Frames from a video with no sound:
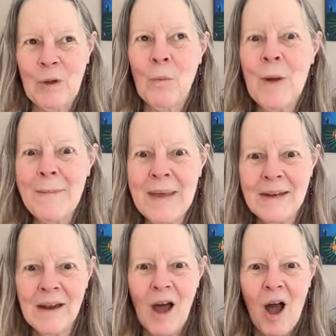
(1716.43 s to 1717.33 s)

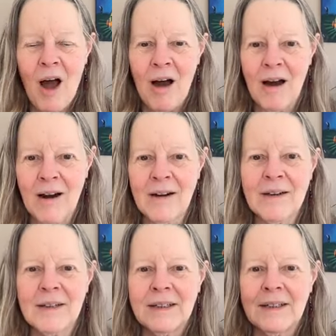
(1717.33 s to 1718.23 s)
Women are
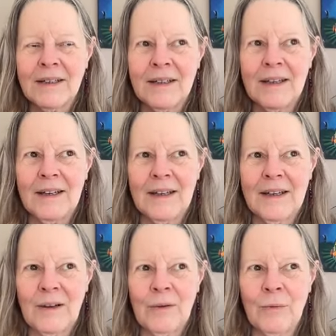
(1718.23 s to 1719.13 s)

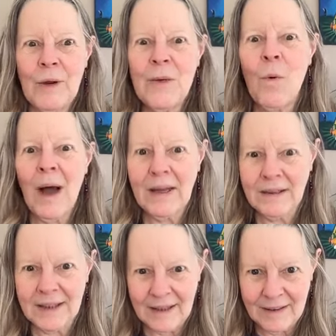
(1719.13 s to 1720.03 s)

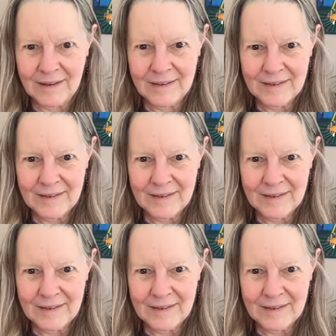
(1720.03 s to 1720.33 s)
rewilding,